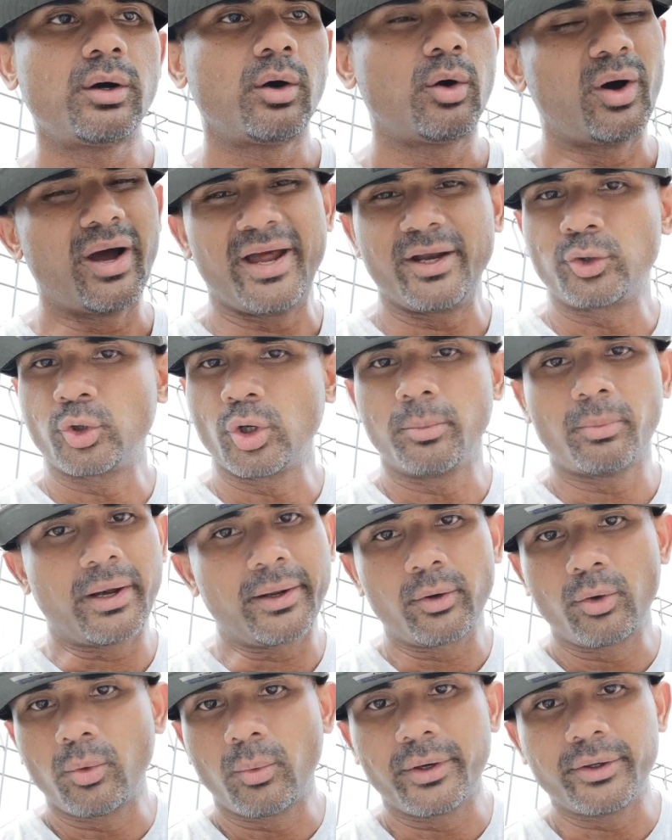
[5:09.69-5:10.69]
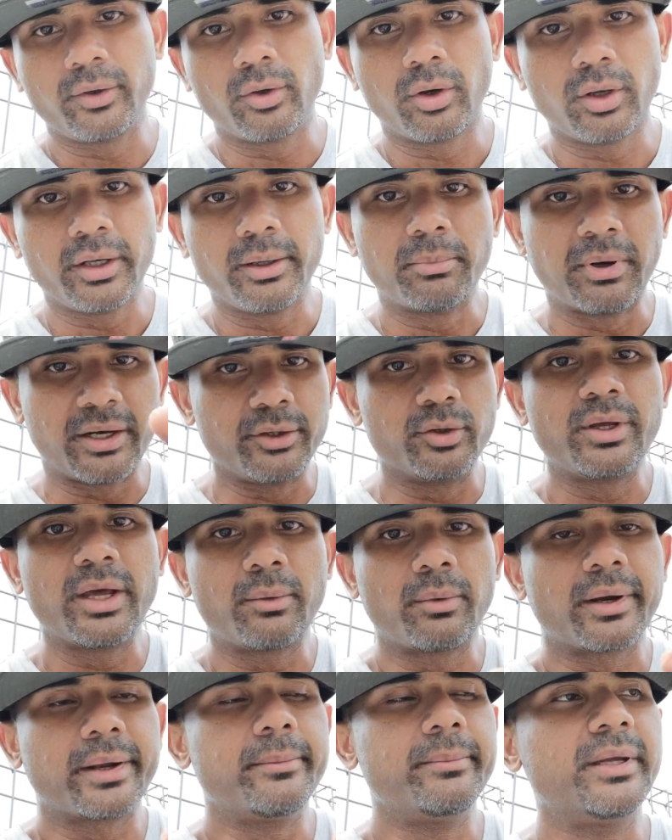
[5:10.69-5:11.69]
or atom. I don't know what you call it, but you
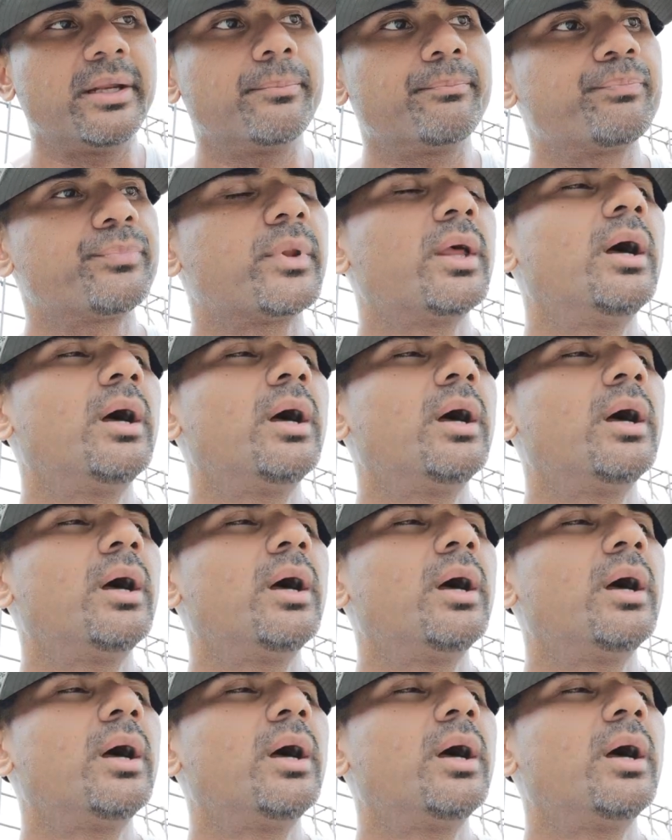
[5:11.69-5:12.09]
get what I mean.